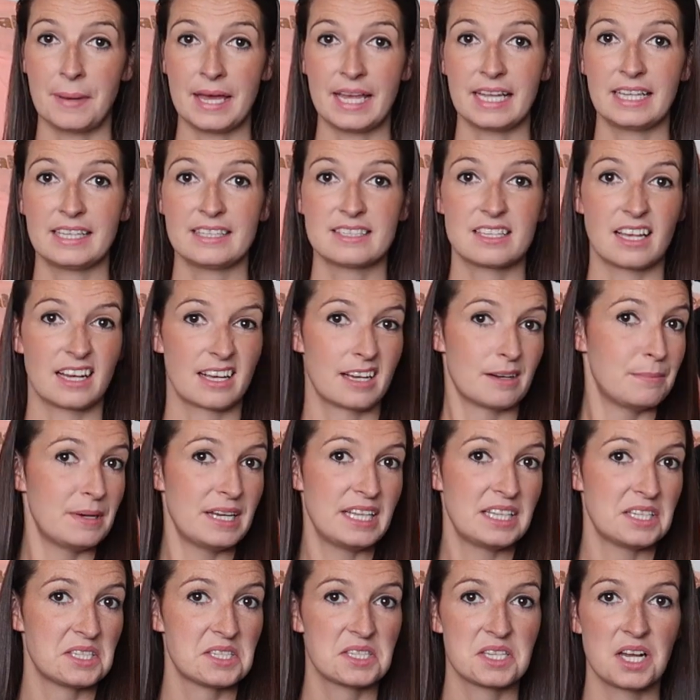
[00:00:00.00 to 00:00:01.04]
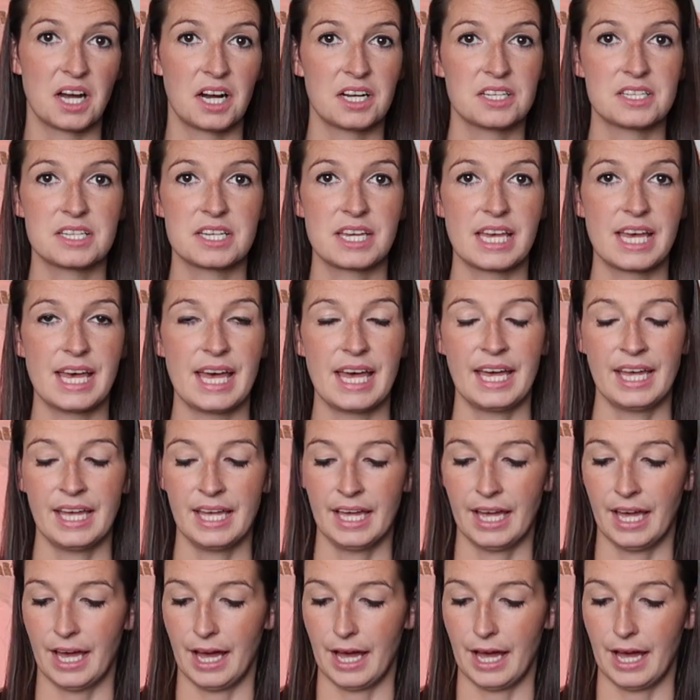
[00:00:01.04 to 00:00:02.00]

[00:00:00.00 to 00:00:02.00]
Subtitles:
pins, like a pin starter kit,